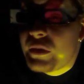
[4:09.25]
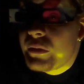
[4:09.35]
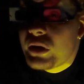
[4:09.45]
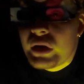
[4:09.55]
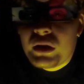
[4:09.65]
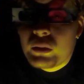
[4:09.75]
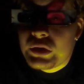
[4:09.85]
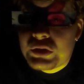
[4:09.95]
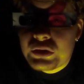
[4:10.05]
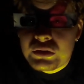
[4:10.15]
Female
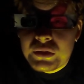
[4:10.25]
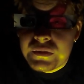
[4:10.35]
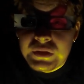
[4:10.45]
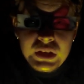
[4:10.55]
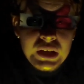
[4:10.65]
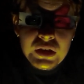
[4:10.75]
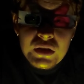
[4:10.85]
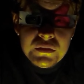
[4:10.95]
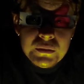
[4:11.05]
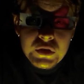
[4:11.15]
heroines are terrific. I
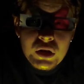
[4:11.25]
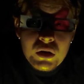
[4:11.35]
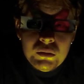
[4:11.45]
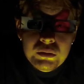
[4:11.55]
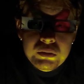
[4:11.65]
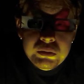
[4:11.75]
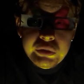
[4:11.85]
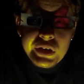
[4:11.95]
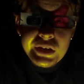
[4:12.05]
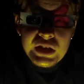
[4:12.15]
love them,
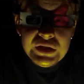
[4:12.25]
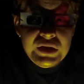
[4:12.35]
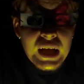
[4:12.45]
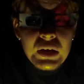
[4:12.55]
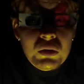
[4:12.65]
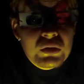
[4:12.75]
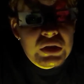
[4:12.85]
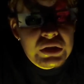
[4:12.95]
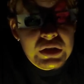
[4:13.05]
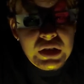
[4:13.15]
But it not
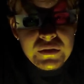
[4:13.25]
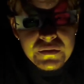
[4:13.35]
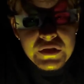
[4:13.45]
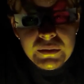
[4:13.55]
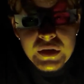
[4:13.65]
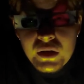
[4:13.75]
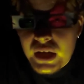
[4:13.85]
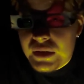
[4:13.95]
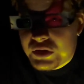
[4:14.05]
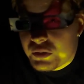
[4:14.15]
only can a
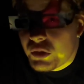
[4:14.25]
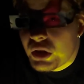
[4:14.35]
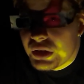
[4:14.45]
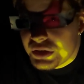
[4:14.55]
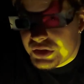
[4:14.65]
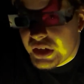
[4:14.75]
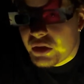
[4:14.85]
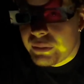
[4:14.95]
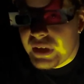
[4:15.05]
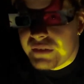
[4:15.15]
female outsmart a
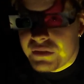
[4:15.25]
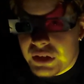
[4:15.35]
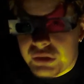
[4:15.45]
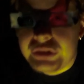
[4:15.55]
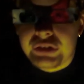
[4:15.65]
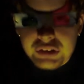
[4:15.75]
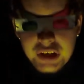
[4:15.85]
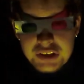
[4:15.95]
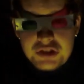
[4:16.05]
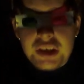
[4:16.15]
psychopath killer
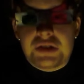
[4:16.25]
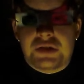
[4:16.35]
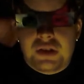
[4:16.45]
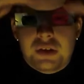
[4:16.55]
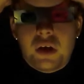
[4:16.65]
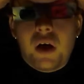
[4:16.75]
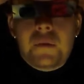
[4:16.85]
like Jason,